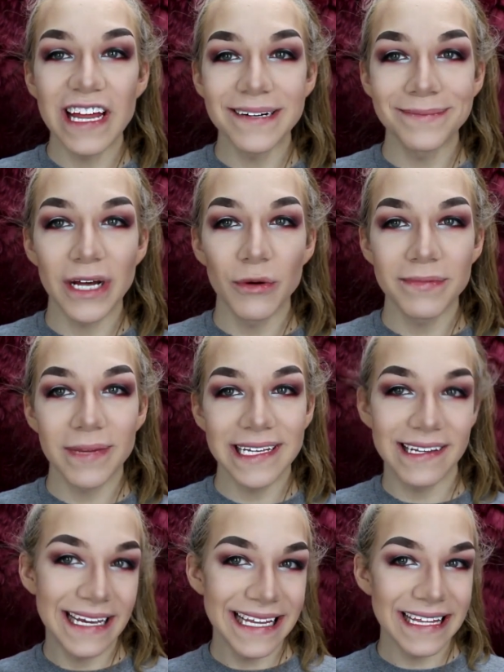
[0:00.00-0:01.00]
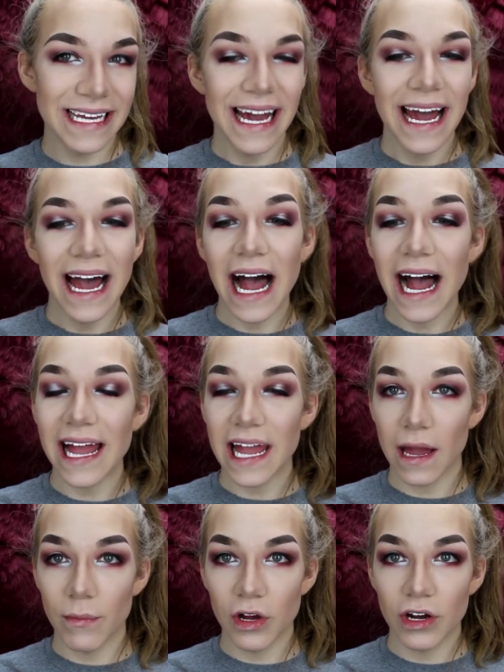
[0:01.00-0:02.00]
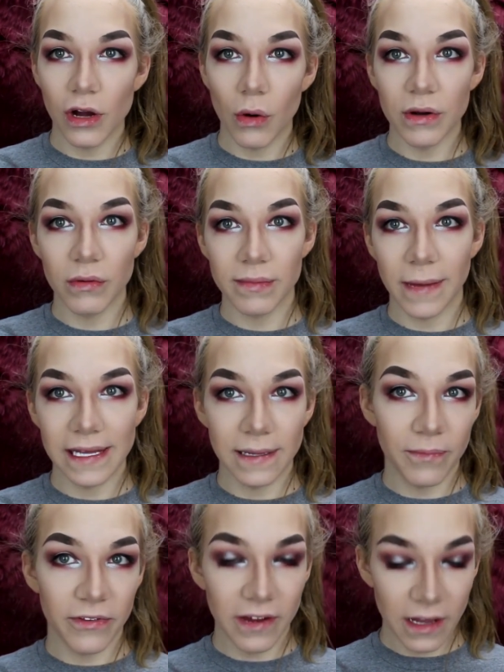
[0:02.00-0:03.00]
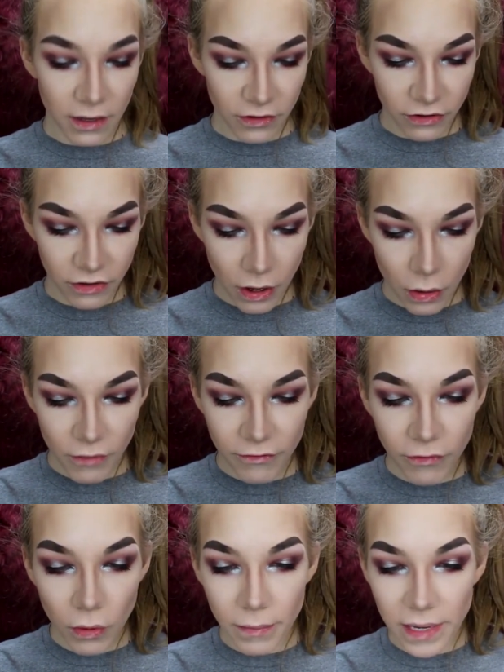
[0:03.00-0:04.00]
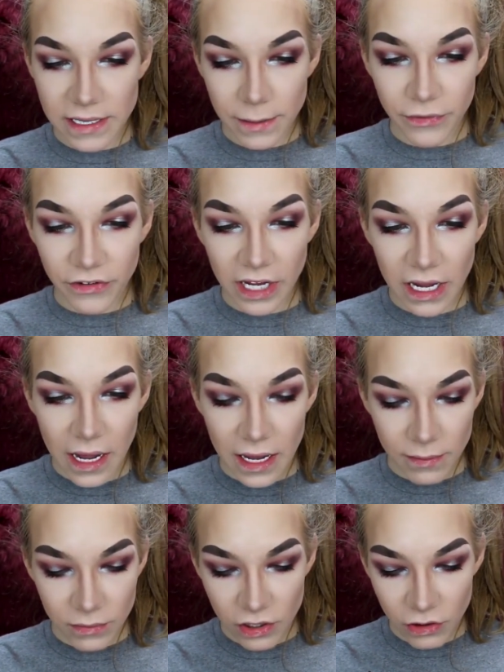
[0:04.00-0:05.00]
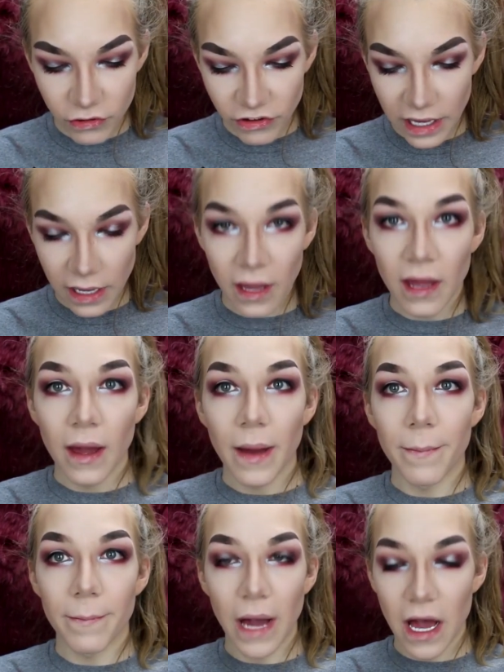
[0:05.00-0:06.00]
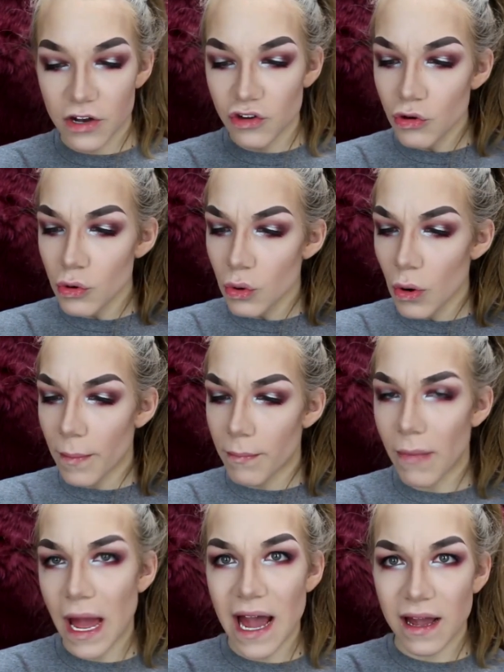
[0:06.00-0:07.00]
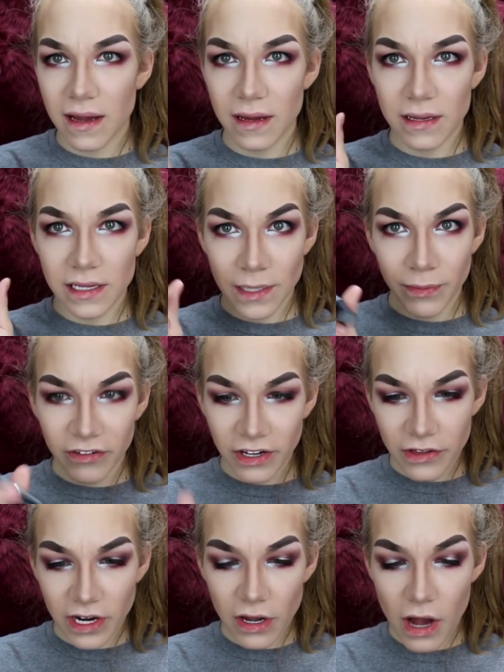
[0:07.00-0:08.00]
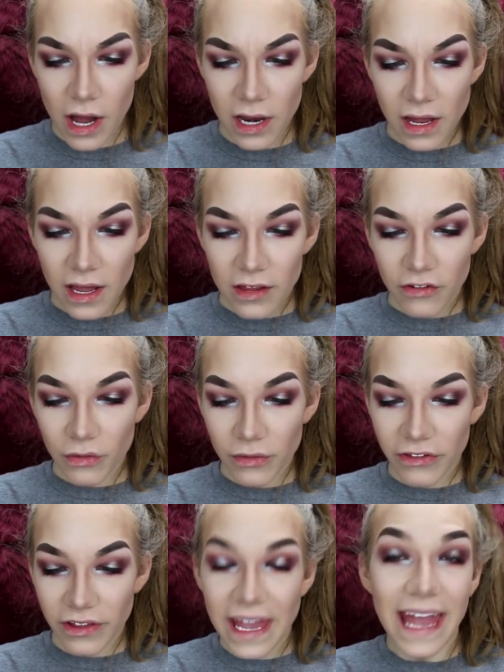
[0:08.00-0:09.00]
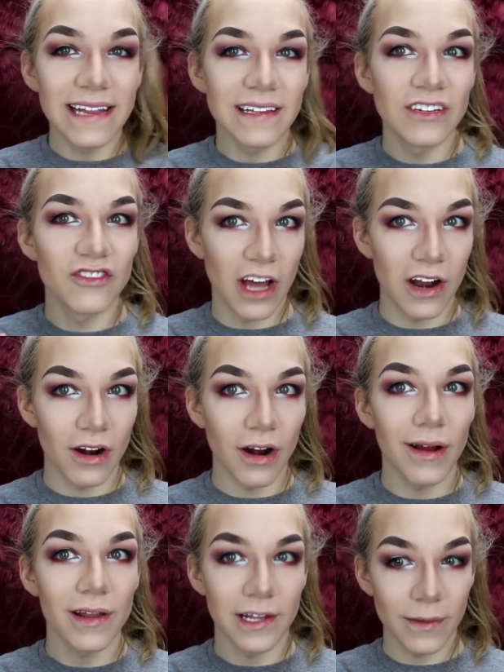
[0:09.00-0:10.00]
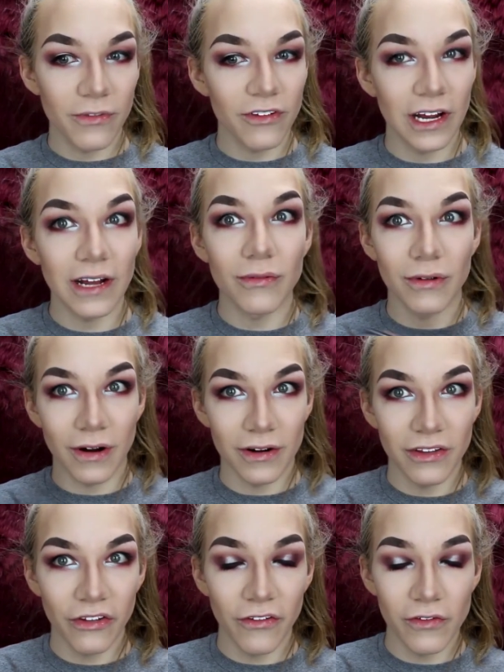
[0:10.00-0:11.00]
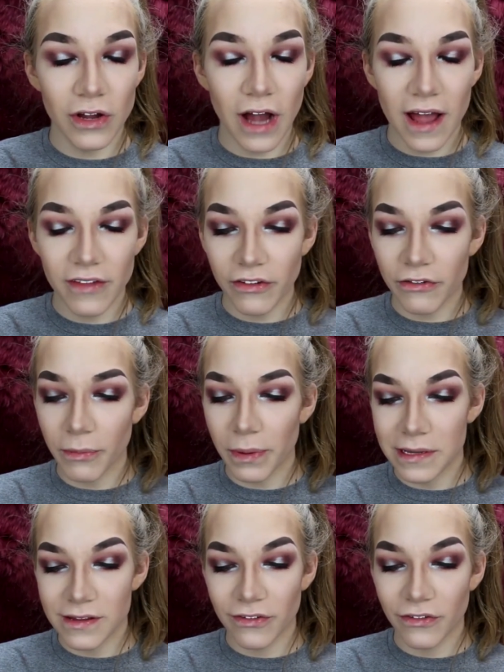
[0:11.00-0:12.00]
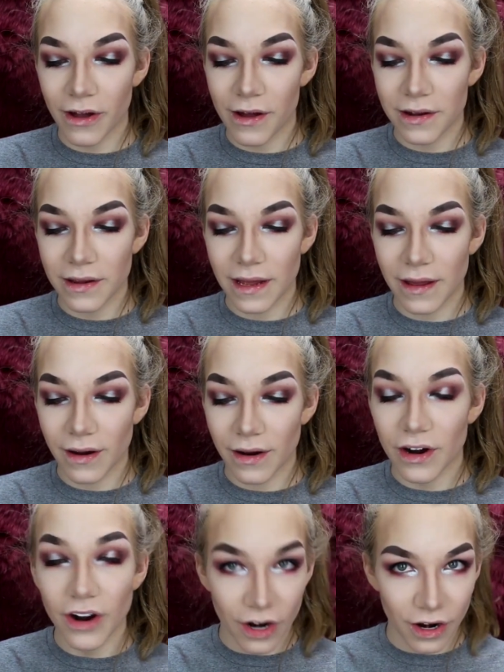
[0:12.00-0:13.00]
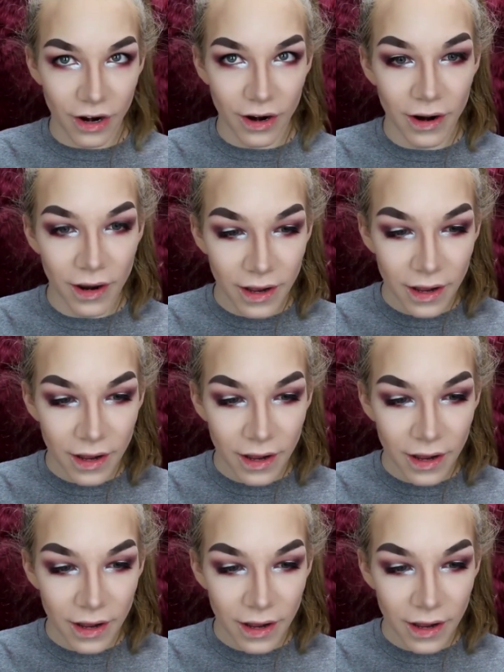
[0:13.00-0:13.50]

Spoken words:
now that I'm done with my teeth, I am gonna go in with my lipstick. So for my lipstick, I am using a new MAC lipstick that I got. So it's the Caitlyn Jenner lipstick, regardless of you guys' opinions on her.